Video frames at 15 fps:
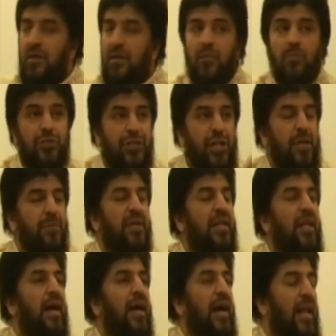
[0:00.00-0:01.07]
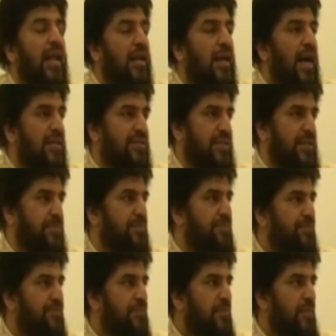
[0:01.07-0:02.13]
Muti' Billah Al-Qasim,
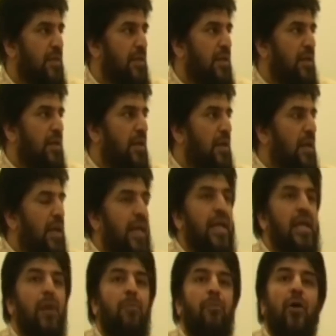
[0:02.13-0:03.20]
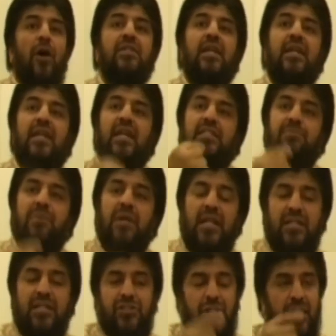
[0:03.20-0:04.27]
he appointed his
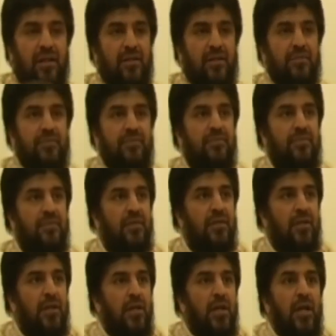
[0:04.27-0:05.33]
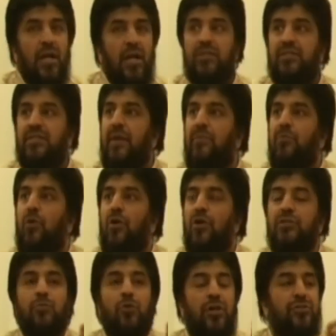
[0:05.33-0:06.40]
minister. His name
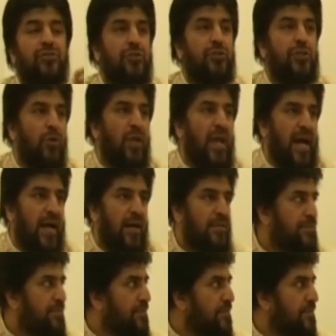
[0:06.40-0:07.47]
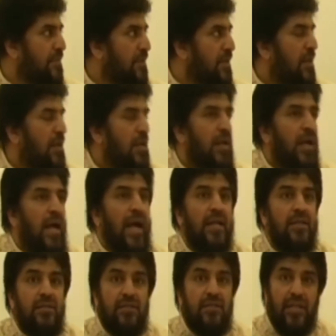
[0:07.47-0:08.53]
was Mu'izzuddawla.
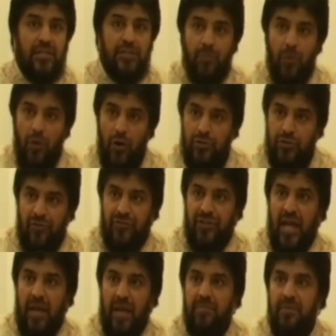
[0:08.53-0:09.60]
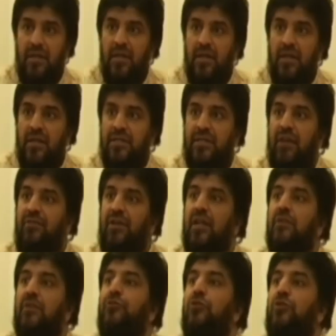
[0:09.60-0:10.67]
And these both of them, they were
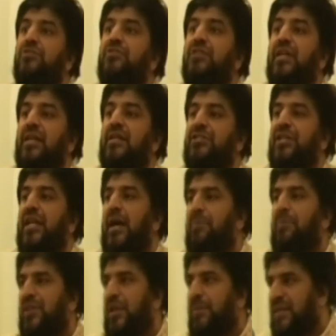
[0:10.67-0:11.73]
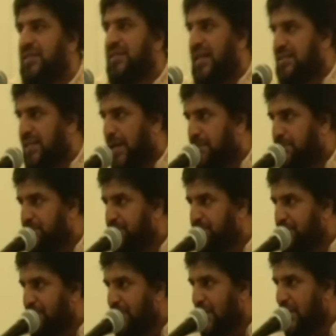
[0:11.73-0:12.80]
influencing Shia Madhab at that time.
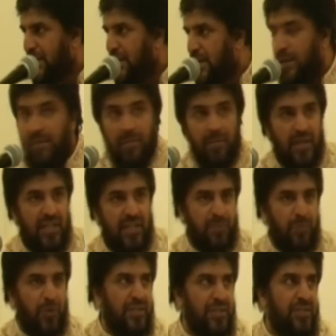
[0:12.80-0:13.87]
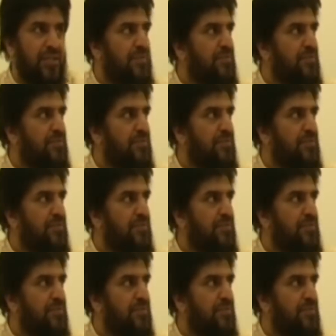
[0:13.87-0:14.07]
Remember this point.